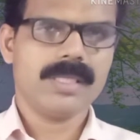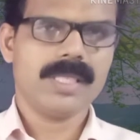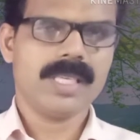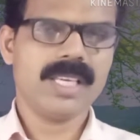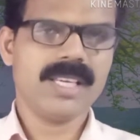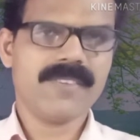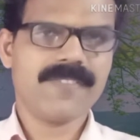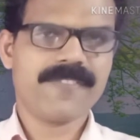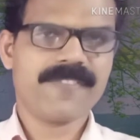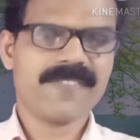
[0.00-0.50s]

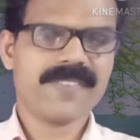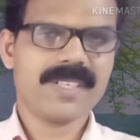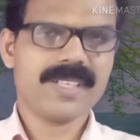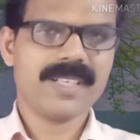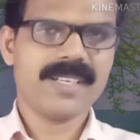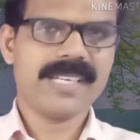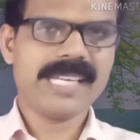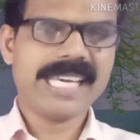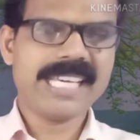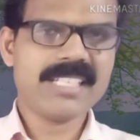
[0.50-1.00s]
If
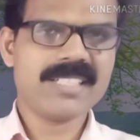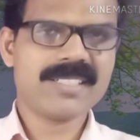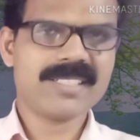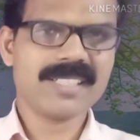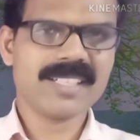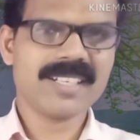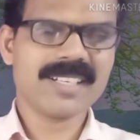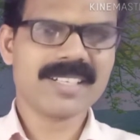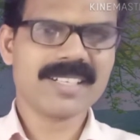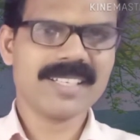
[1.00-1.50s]

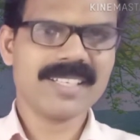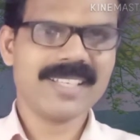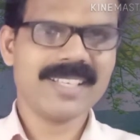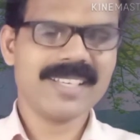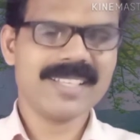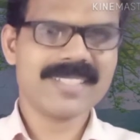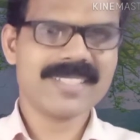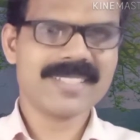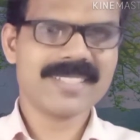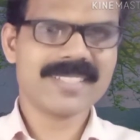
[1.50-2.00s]
nature
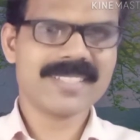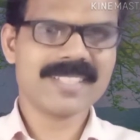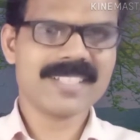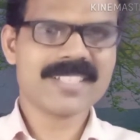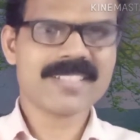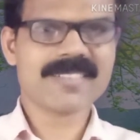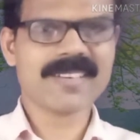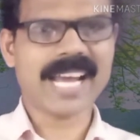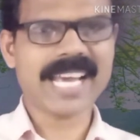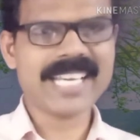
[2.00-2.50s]
is
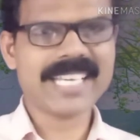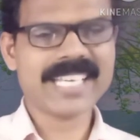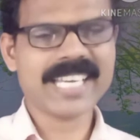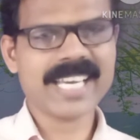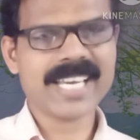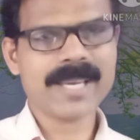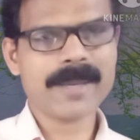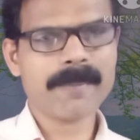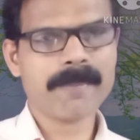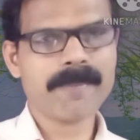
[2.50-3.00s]

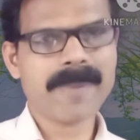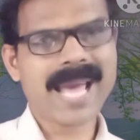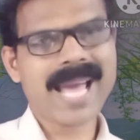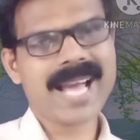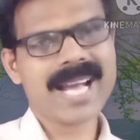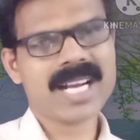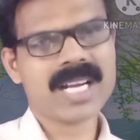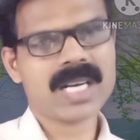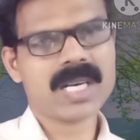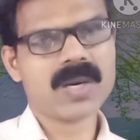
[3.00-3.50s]
striking
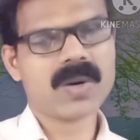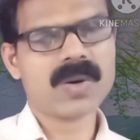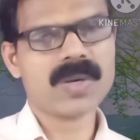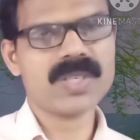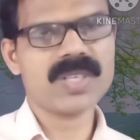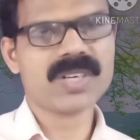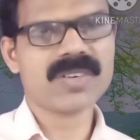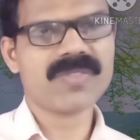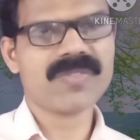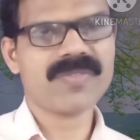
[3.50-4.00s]
back on
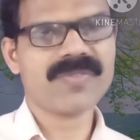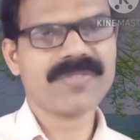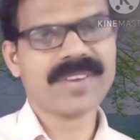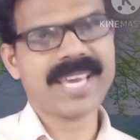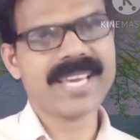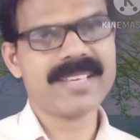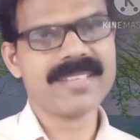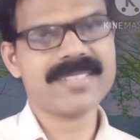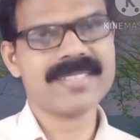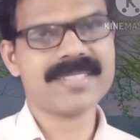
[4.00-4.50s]
your
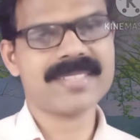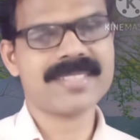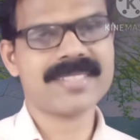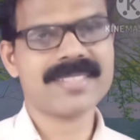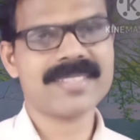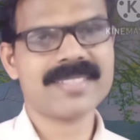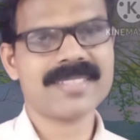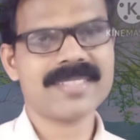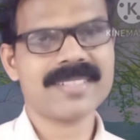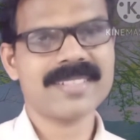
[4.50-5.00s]

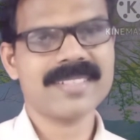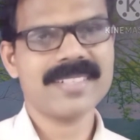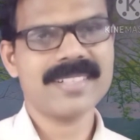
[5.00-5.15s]
face